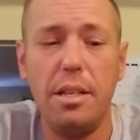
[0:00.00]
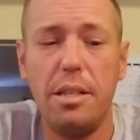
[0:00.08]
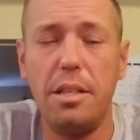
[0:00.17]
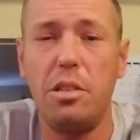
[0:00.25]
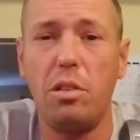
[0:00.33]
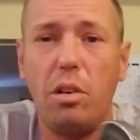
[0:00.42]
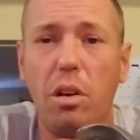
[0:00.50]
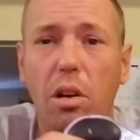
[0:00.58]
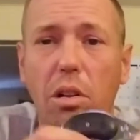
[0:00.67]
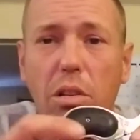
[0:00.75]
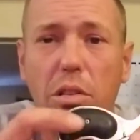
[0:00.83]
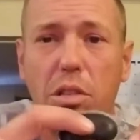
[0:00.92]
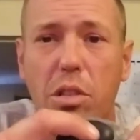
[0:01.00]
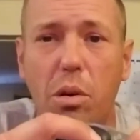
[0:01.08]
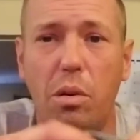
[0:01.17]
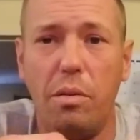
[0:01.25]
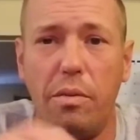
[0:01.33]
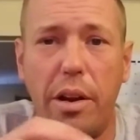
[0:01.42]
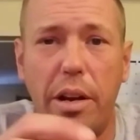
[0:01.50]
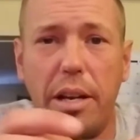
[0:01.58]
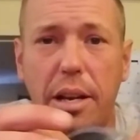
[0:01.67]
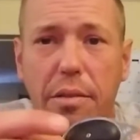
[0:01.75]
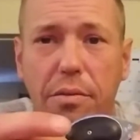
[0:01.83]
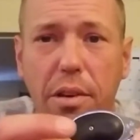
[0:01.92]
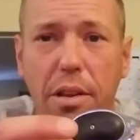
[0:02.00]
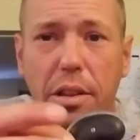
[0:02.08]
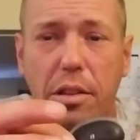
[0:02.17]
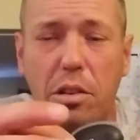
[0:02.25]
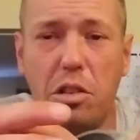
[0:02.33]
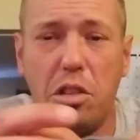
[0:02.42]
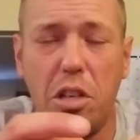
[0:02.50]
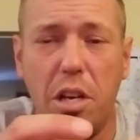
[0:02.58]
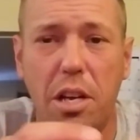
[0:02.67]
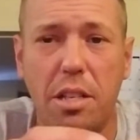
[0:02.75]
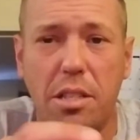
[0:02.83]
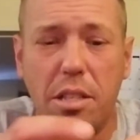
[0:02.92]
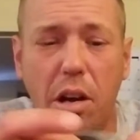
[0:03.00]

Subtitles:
these are all so very different that they're just